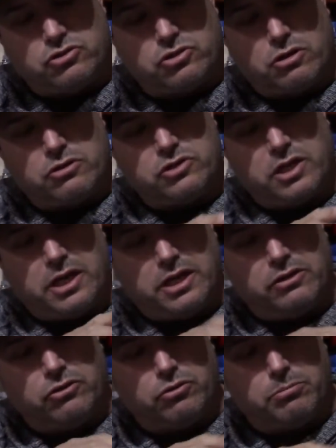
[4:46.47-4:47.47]
charging
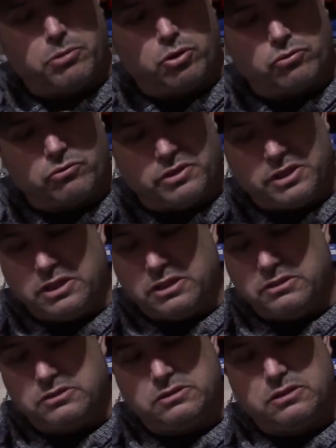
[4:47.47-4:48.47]
handle, bolt
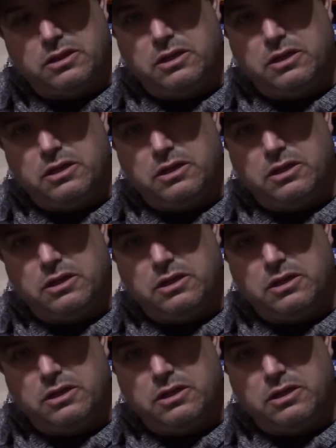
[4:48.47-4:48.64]
release.